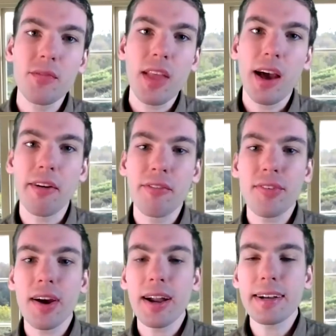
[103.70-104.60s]
I've
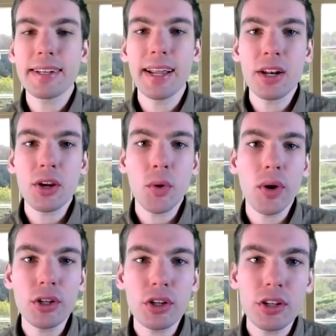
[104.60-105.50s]
got 10
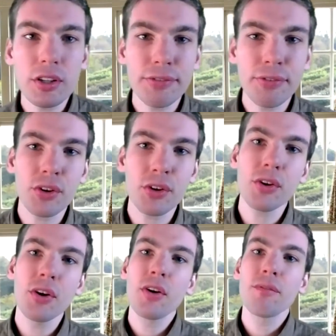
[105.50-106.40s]
questions for you.
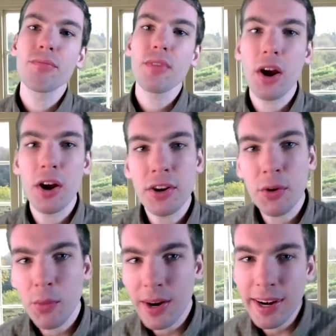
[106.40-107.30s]
Are you
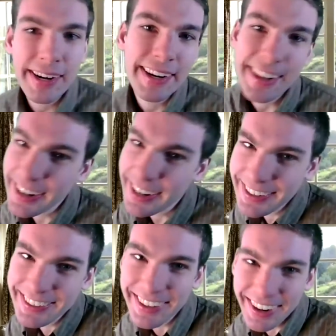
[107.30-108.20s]
ready to get
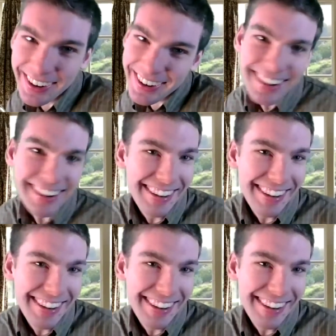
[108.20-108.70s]
started?